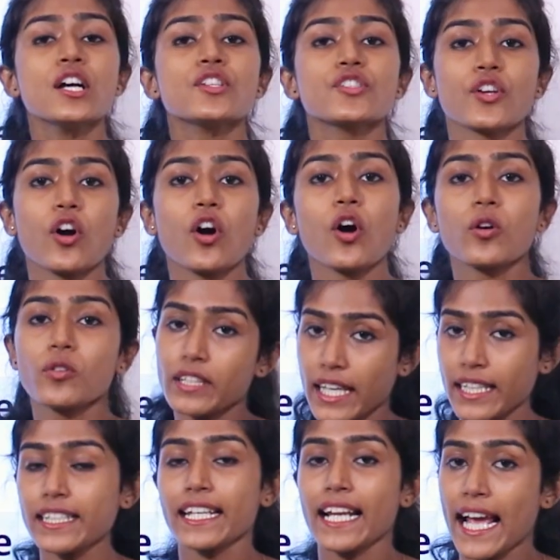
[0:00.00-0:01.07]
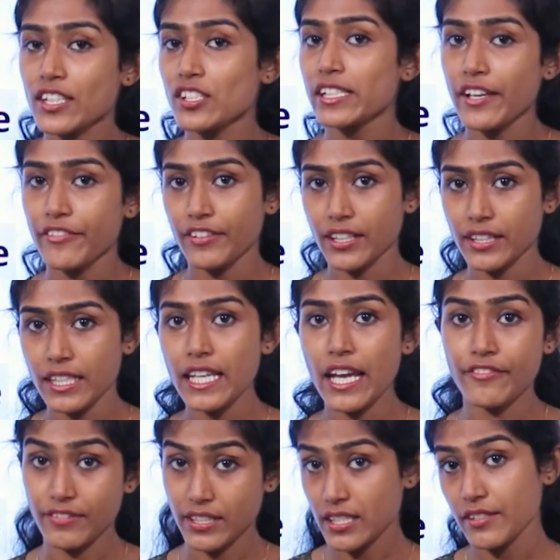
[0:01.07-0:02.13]
So that can actually affect the
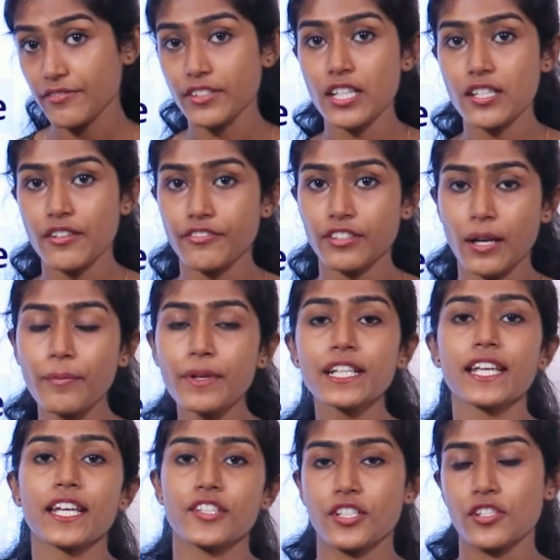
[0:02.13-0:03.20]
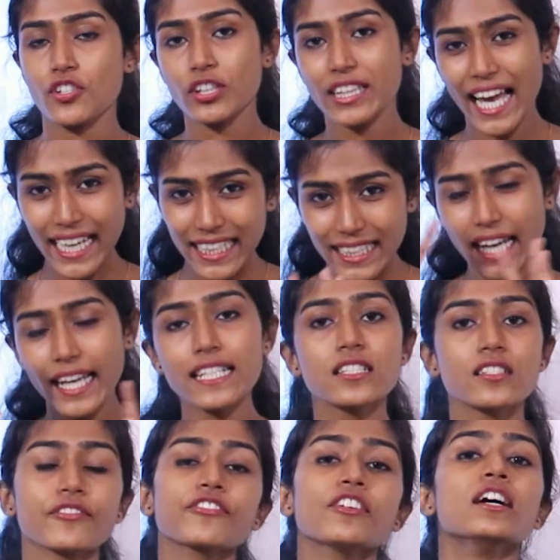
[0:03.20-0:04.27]
effectiveness of a communication. So that
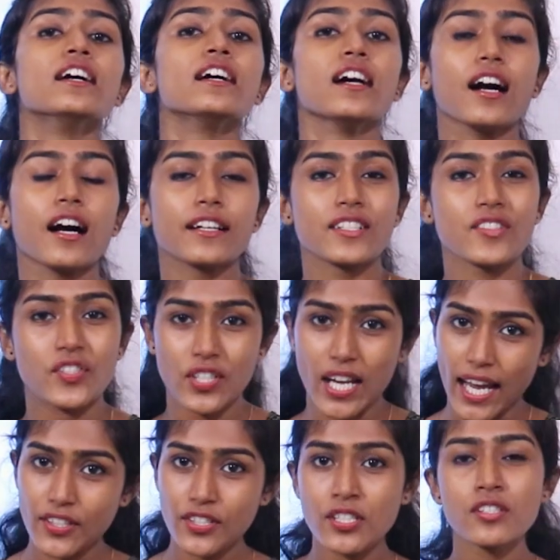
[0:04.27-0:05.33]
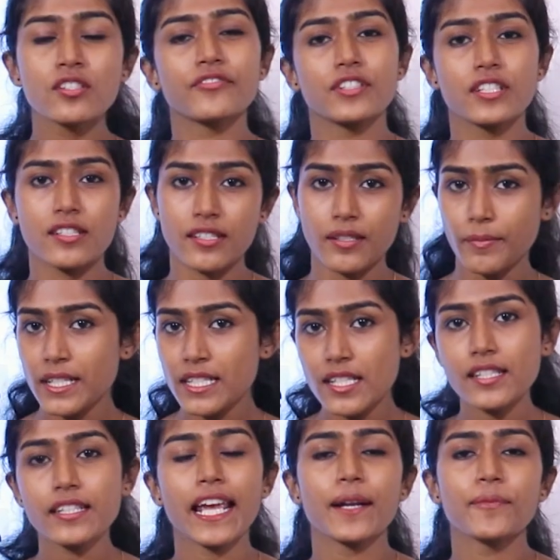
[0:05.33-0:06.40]
kinds of distractions, of
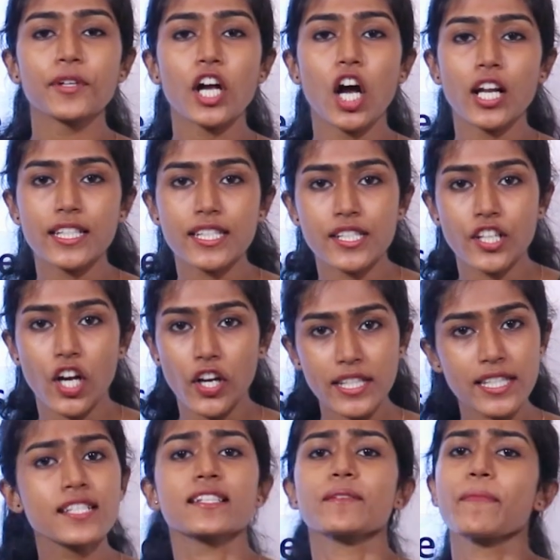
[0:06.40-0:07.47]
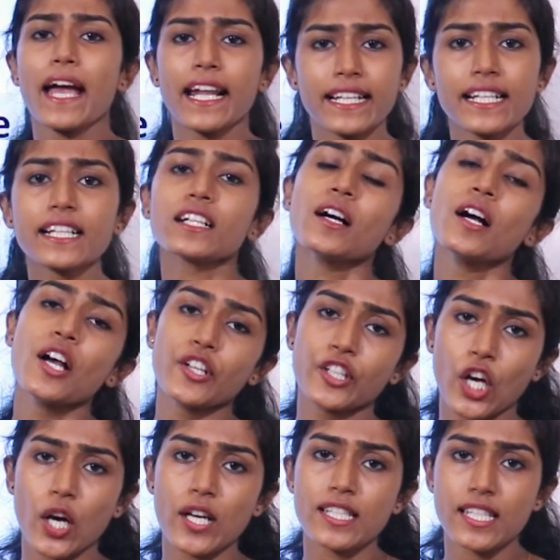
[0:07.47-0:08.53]
disturbances can be called as noise, and semantic
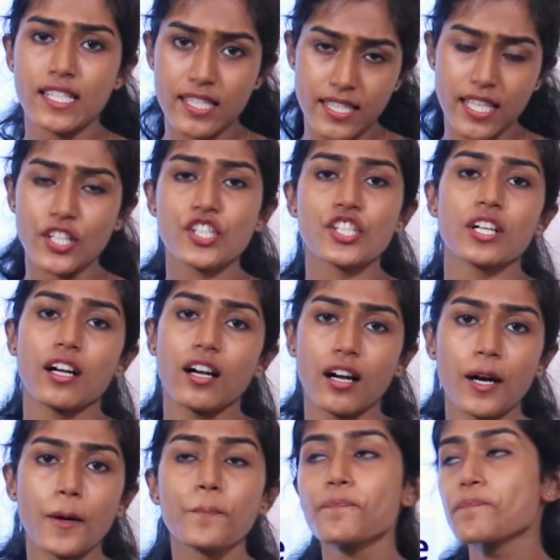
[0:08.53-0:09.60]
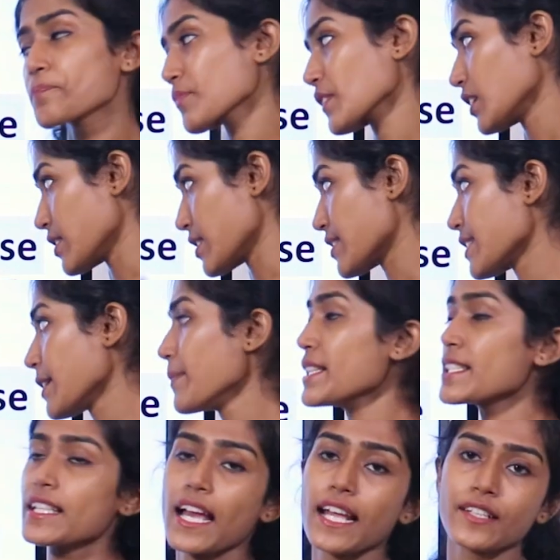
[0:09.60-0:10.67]
noise is such a
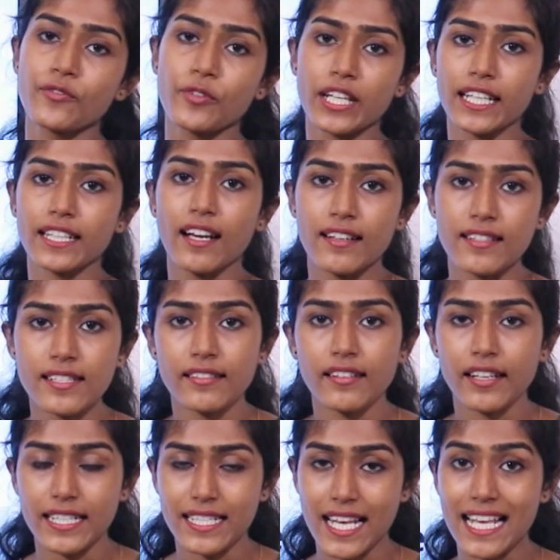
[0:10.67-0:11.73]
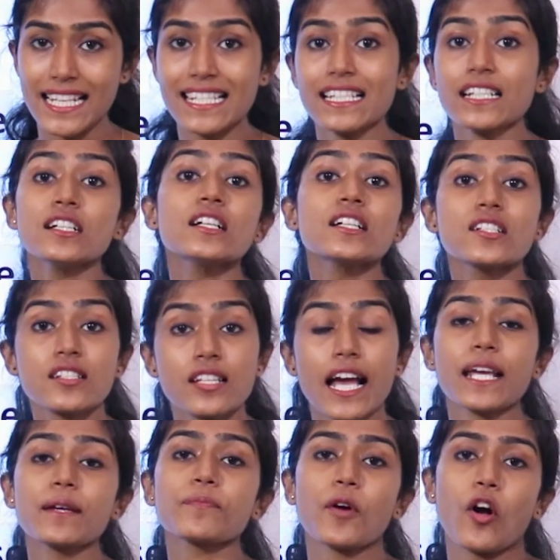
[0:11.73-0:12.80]
disturbance, and we can consider it as a
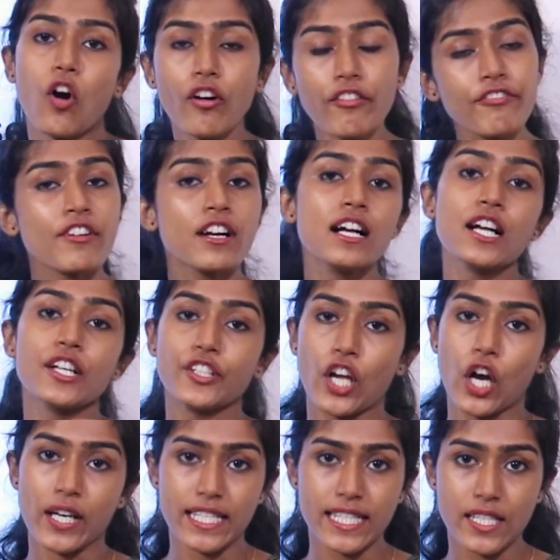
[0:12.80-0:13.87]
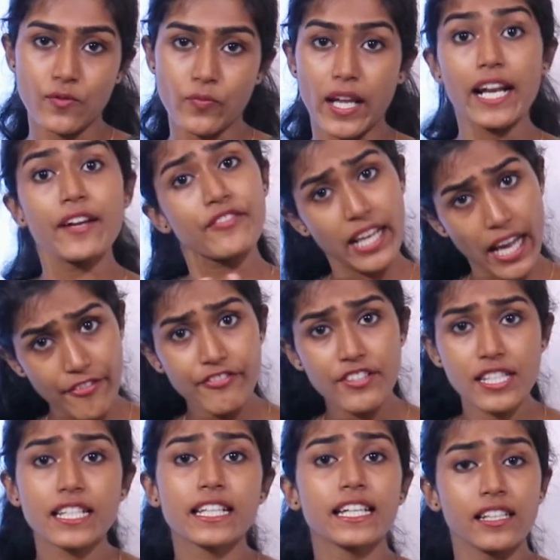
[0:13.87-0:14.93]
type of noise as well. We have
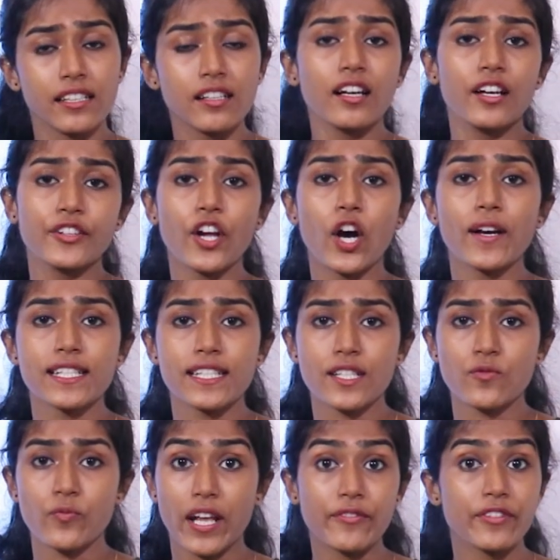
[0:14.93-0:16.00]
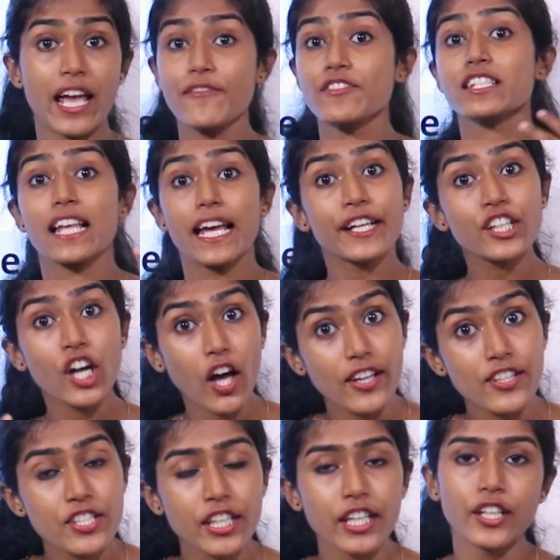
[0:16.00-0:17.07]
physical noise as well, we have
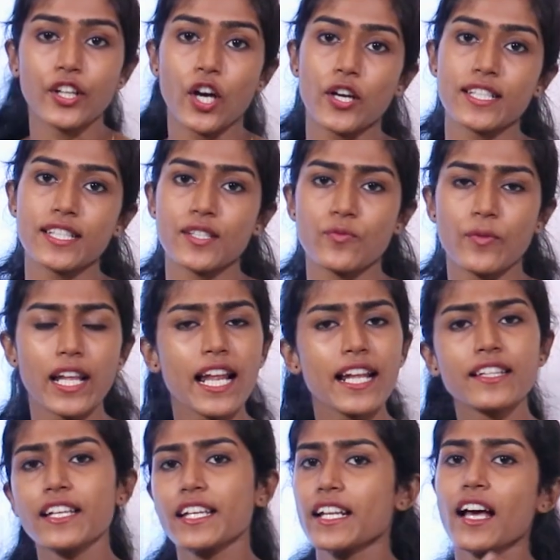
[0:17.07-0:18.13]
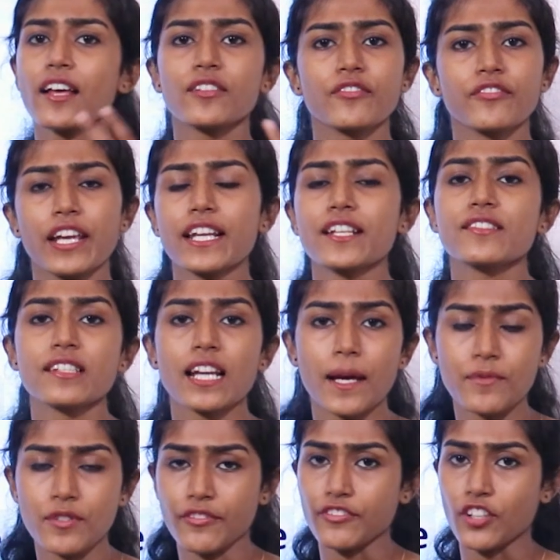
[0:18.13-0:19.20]
psychological noise as well, and there are various
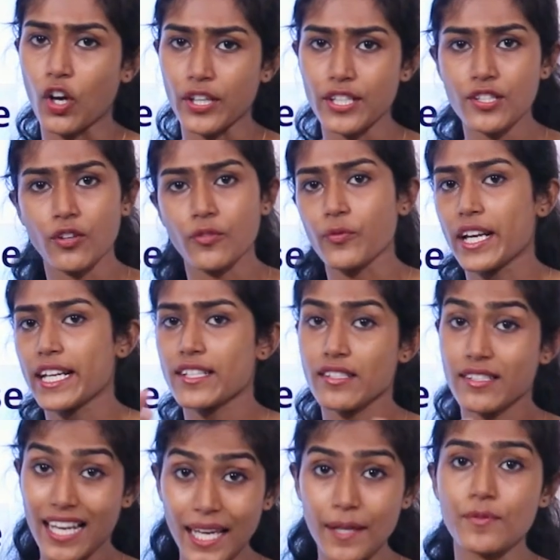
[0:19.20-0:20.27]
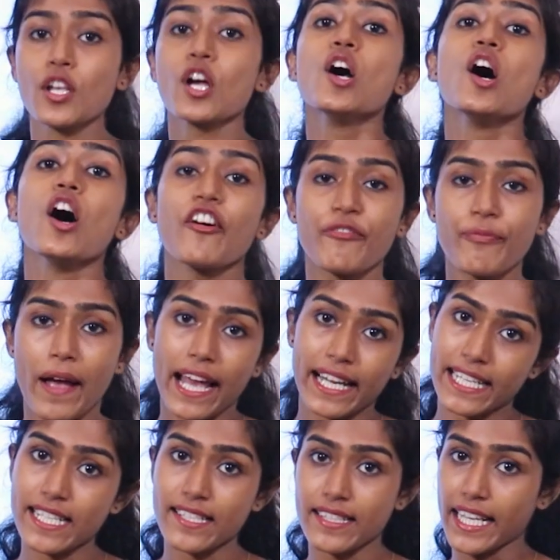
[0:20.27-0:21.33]
types of noise or various types of
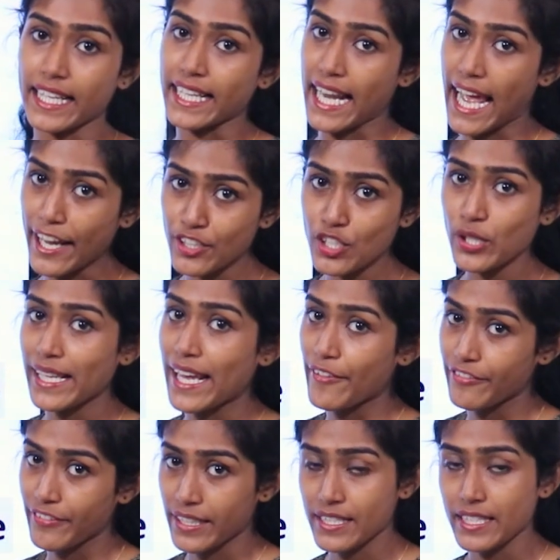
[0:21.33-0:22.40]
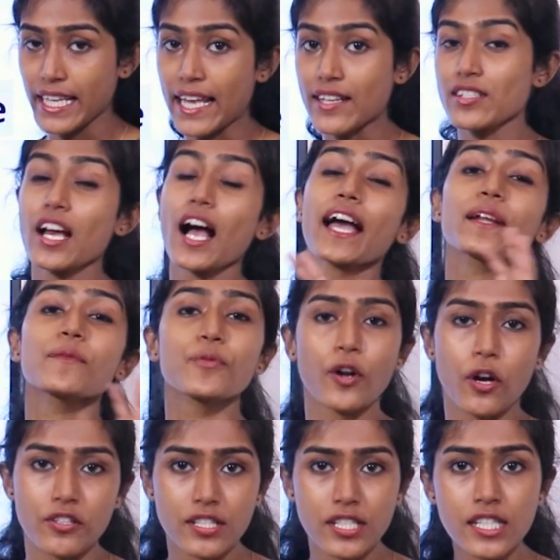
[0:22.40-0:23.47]
barriers that can actually affect the entire
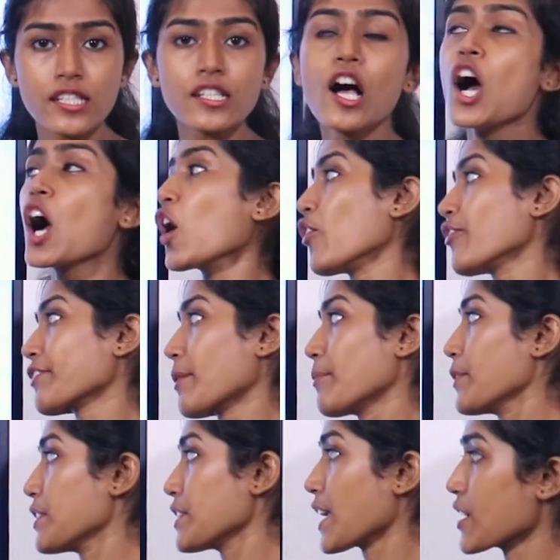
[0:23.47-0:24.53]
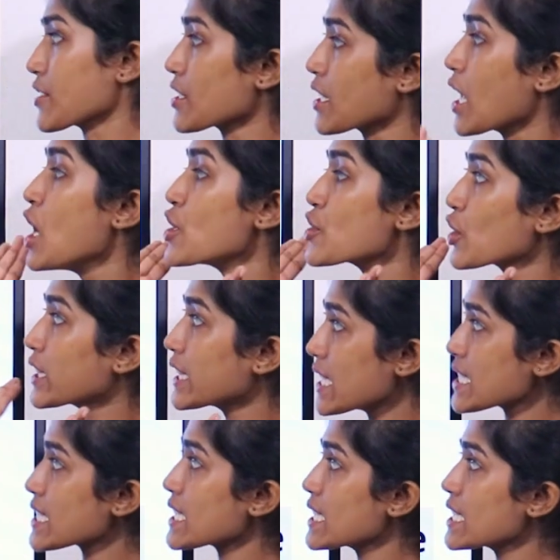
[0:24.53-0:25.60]
process of communication. So
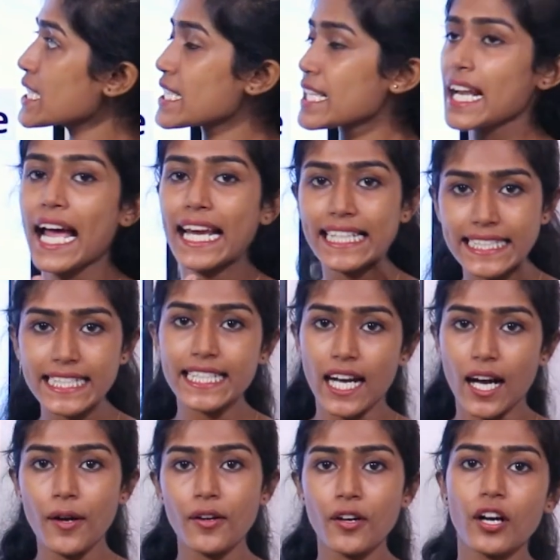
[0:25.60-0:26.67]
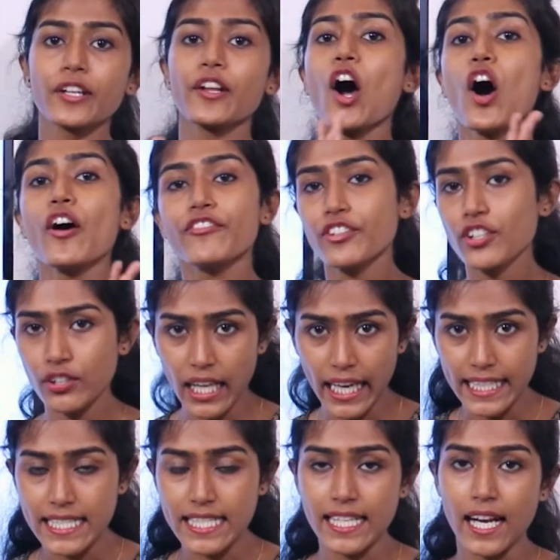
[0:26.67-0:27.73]
this is an idea, an overall
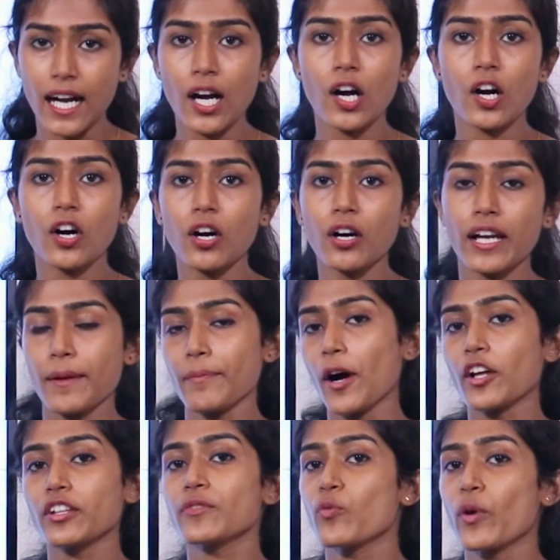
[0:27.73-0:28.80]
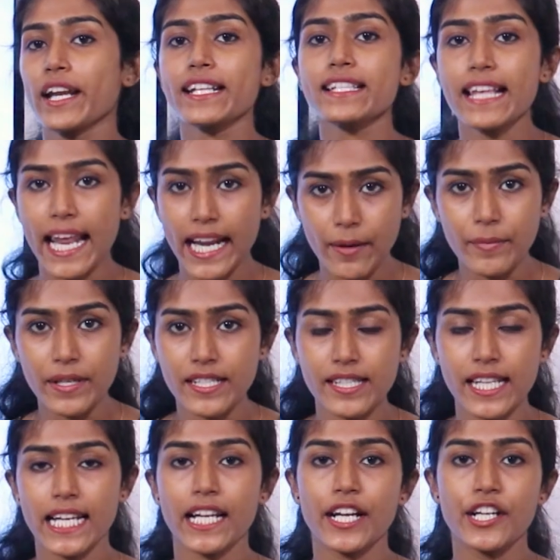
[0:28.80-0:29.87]
idea about the various elements
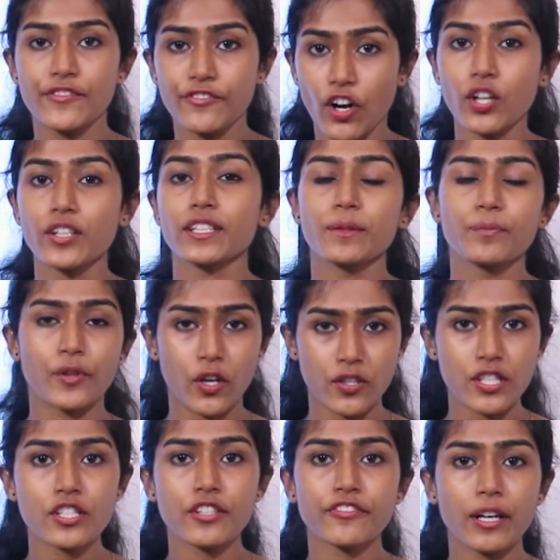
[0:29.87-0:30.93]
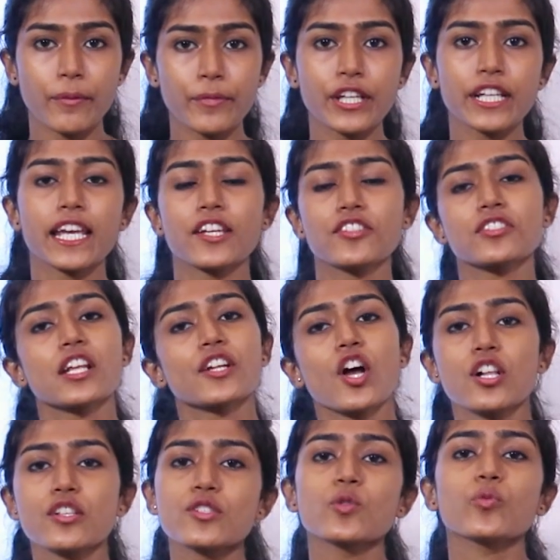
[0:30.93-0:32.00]
that are involved in the process of communication, and
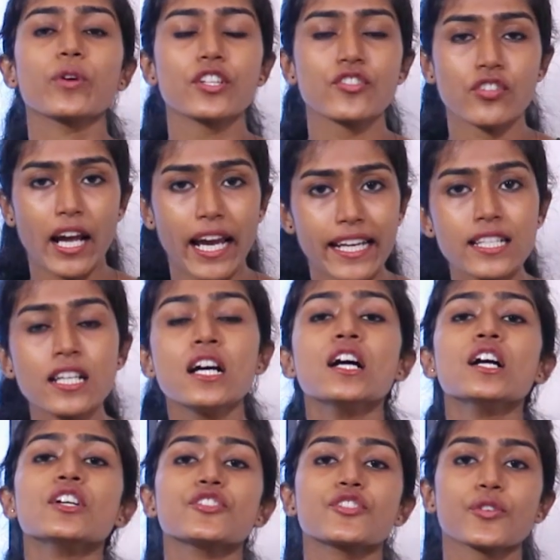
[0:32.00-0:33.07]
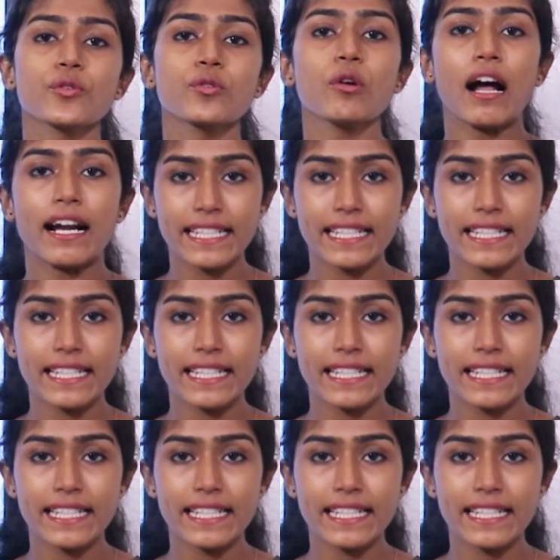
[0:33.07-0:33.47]
also we tried to